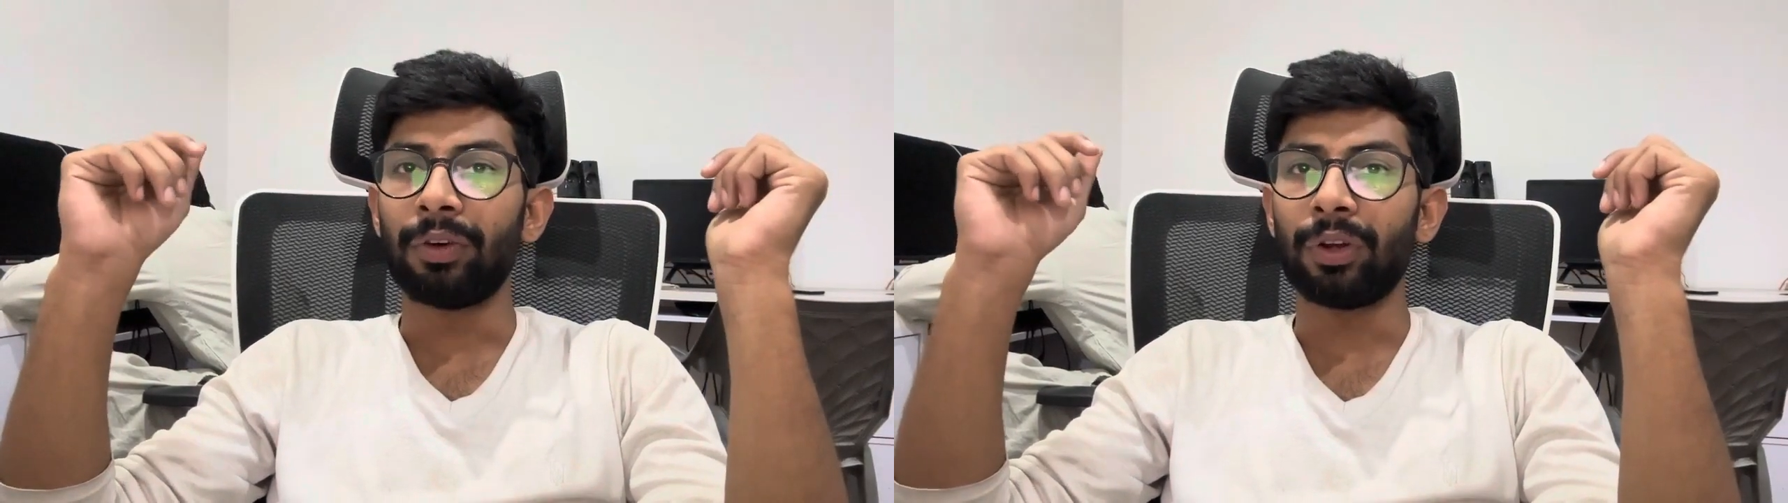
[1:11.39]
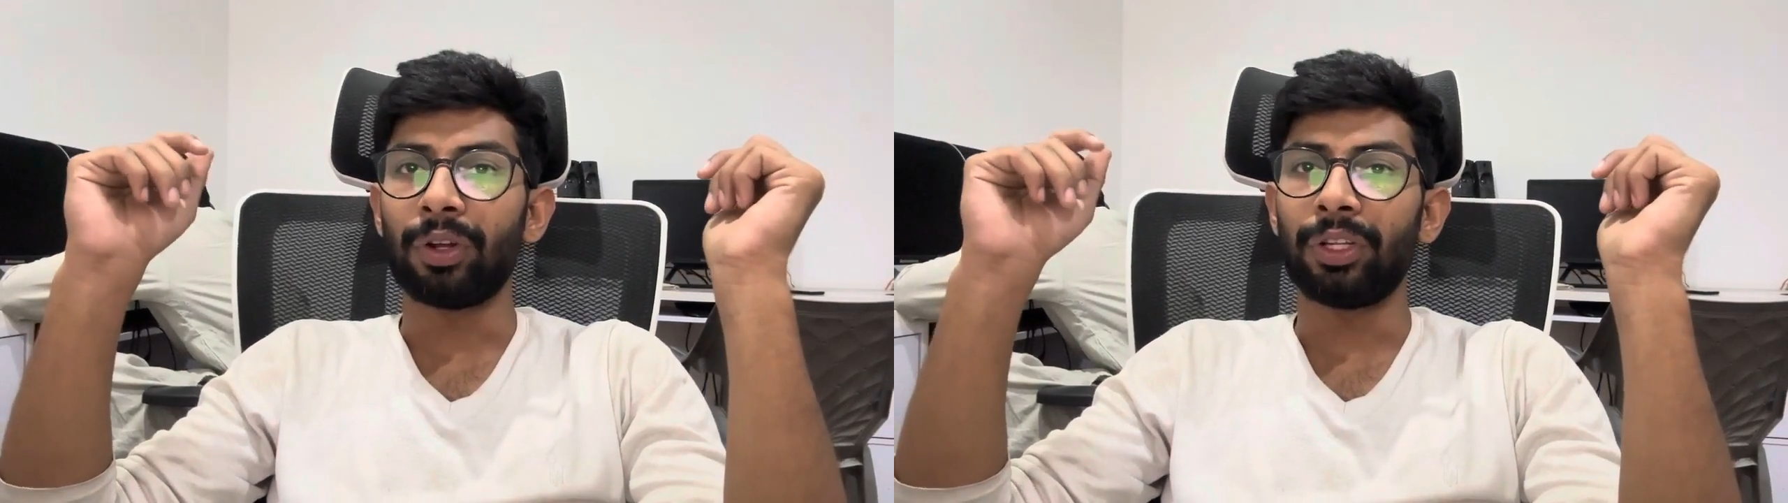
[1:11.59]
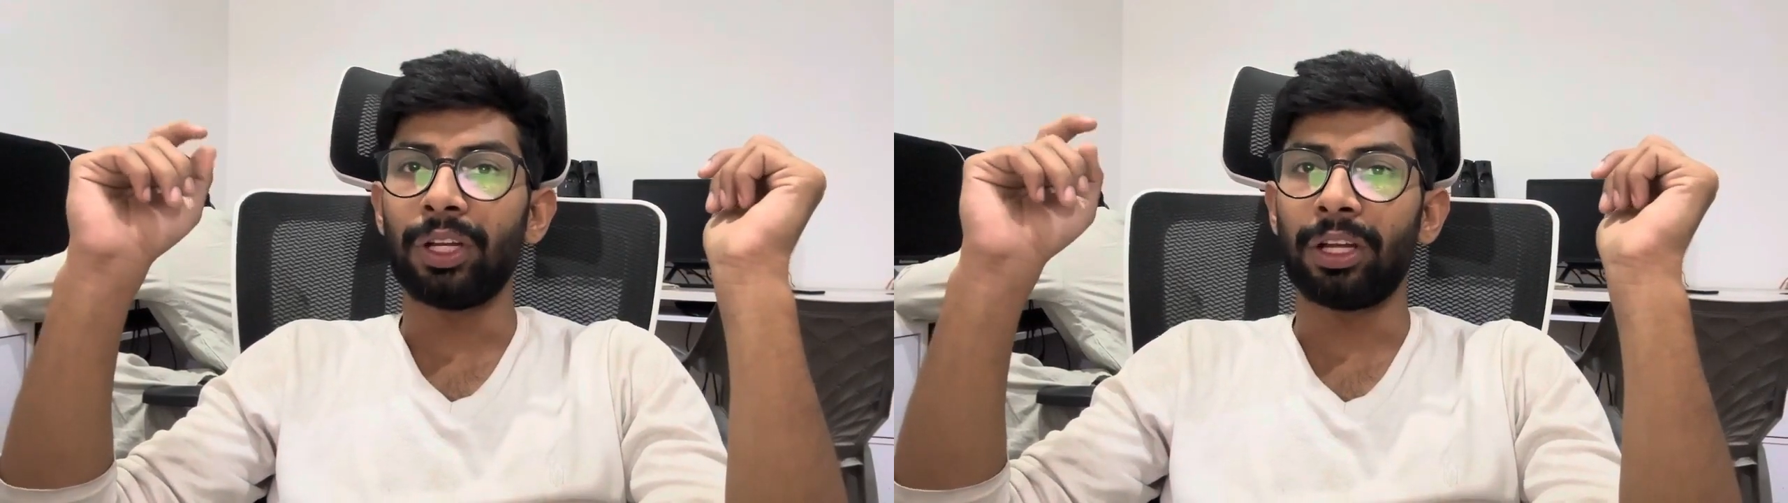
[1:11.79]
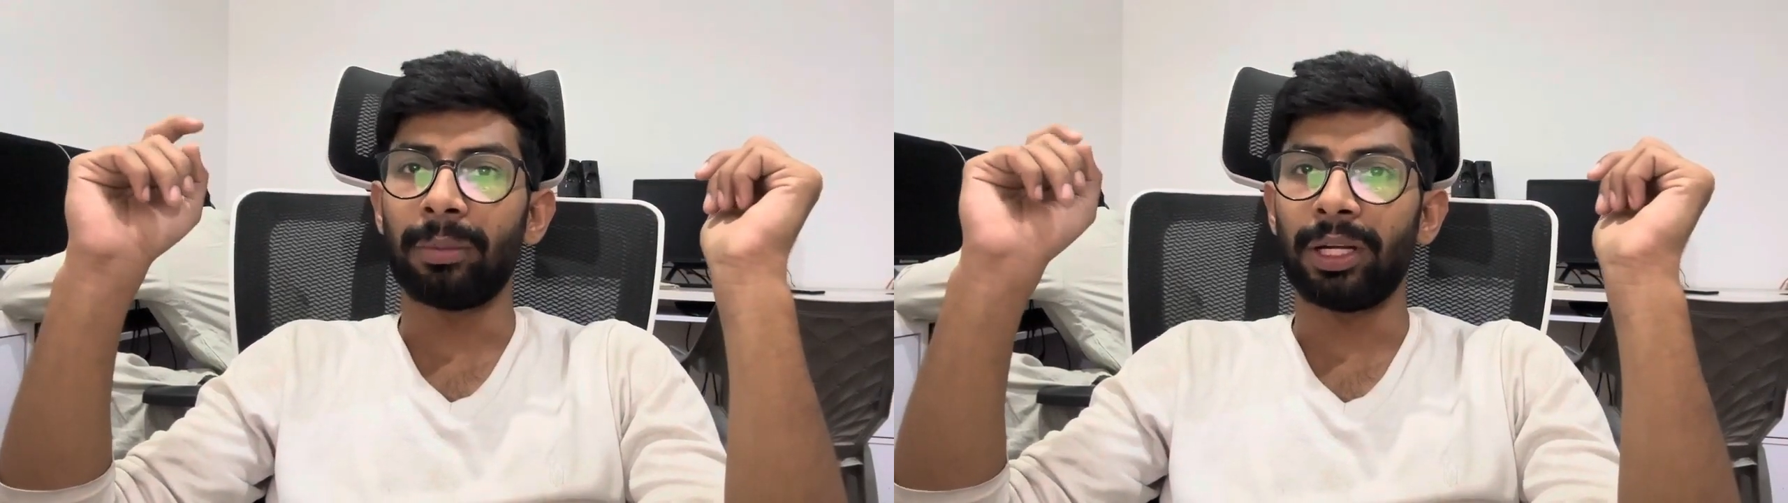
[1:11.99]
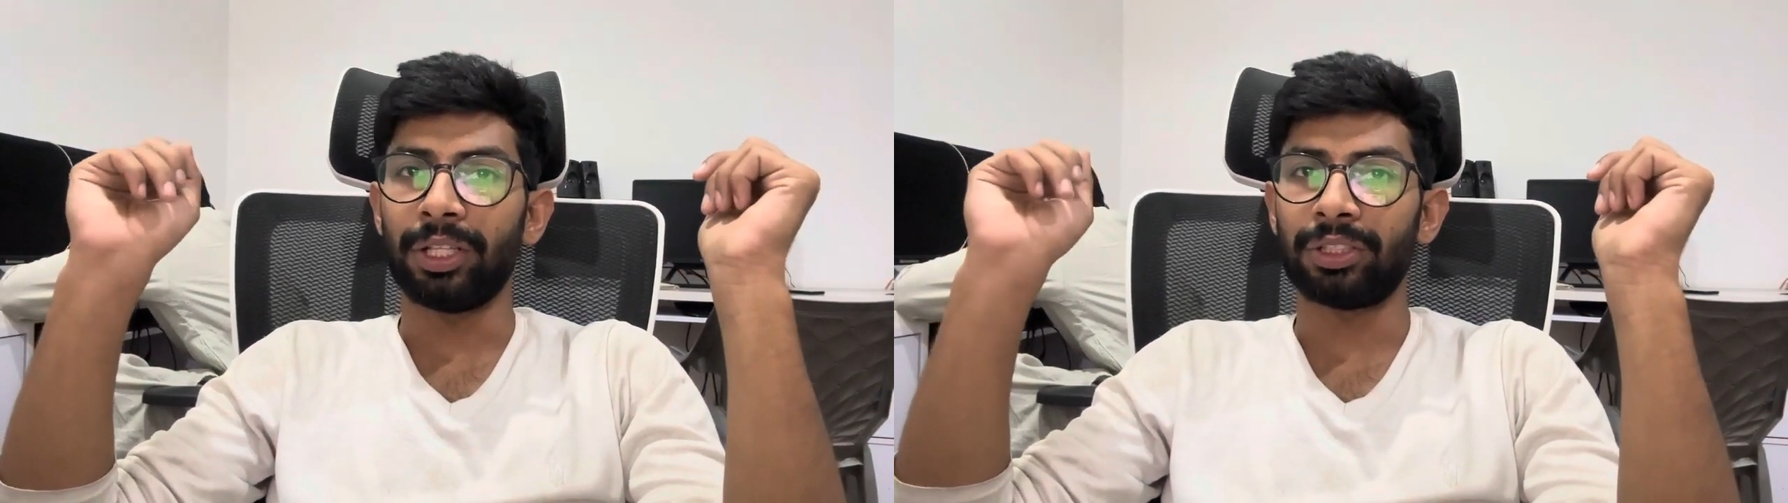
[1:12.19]
follow the
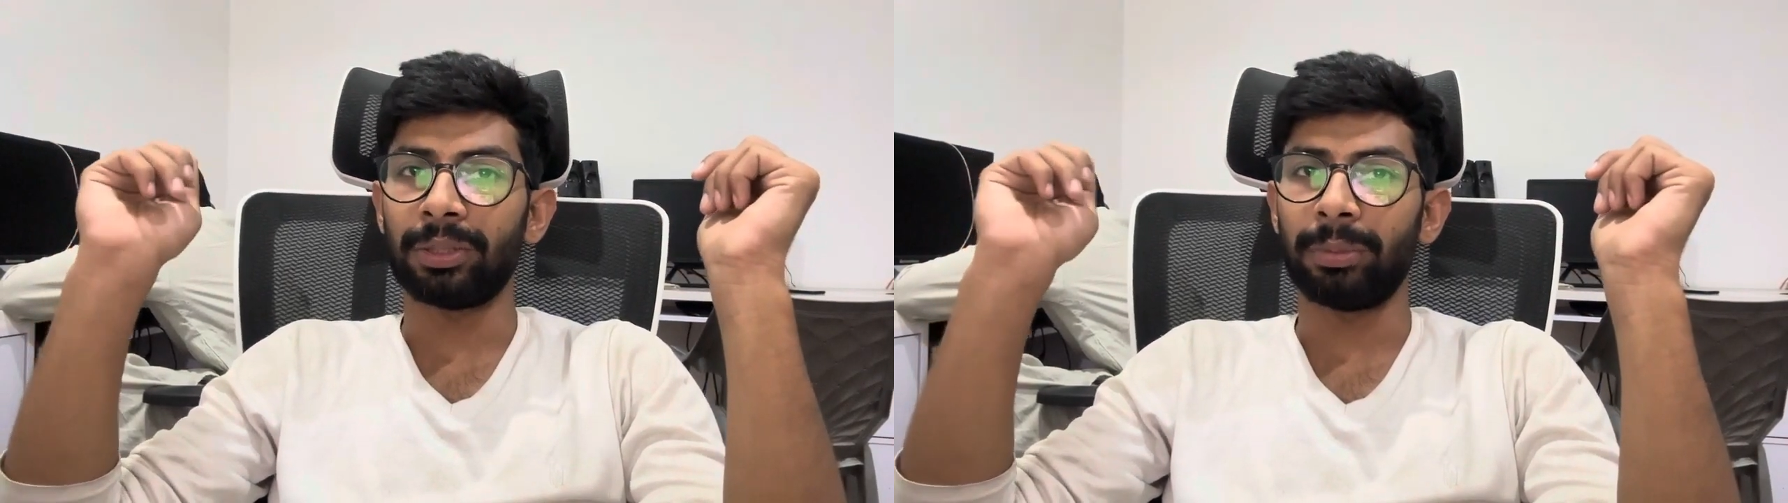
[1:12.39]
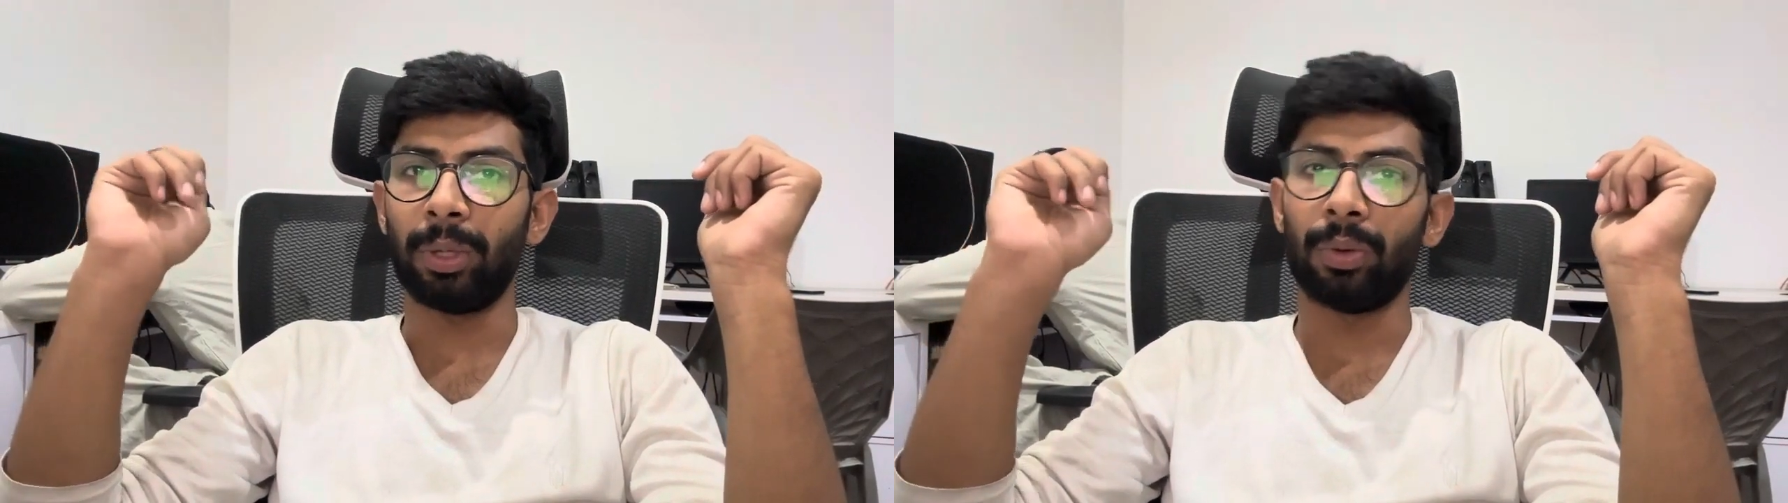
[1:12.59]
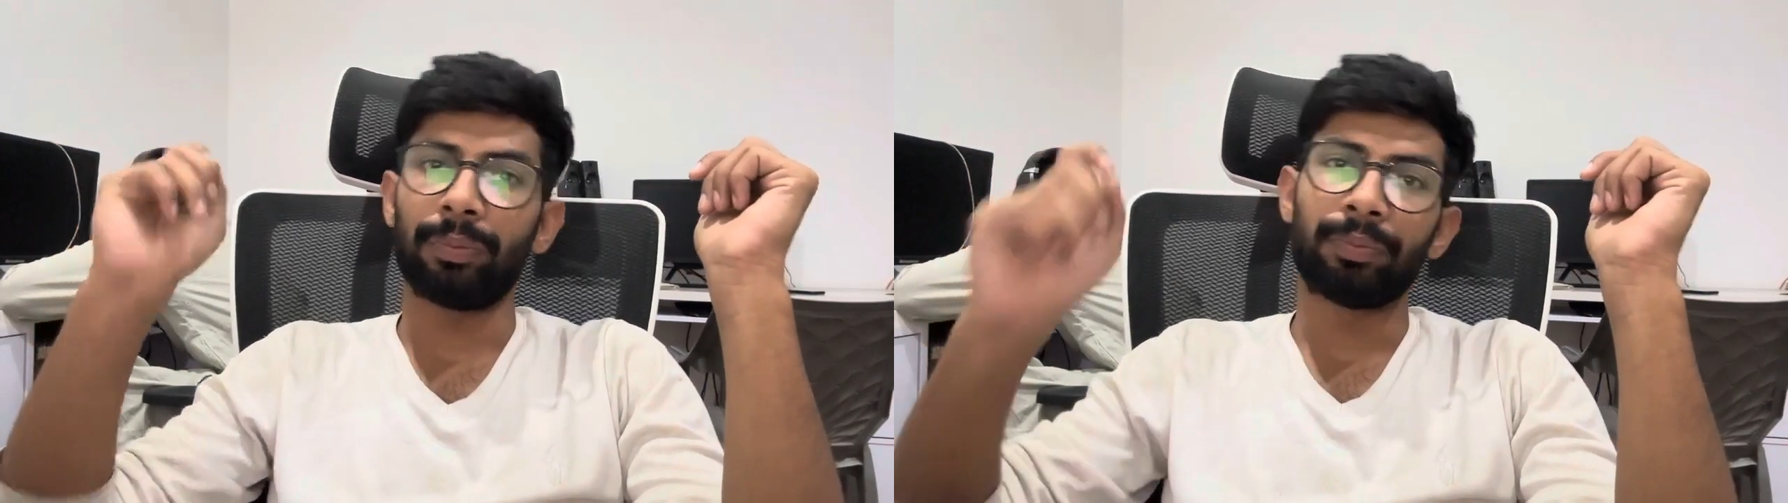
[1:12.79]
recommendation below.